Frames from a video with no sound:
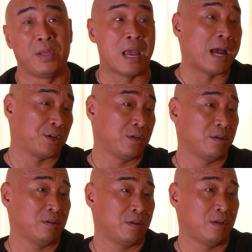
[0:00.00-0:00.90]
be
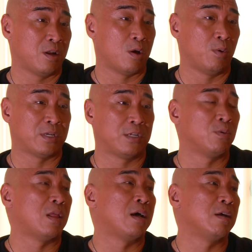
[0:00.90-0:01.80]
action, you know, which I
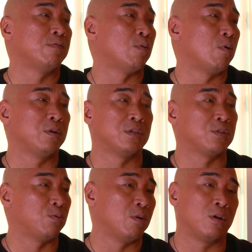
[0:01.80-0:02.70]
do a lot of, or
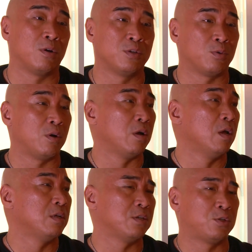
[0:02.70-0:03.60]
just thrillers, or
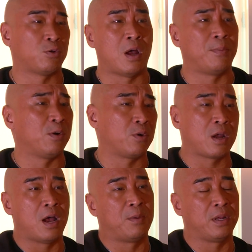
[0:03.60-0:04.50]
just drama or
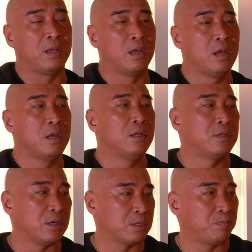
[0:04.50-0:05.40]
comedy,
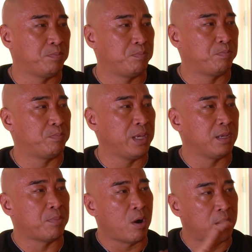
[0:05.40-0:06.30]
just
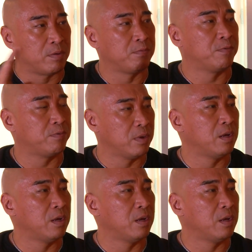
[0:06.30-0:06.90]
being part of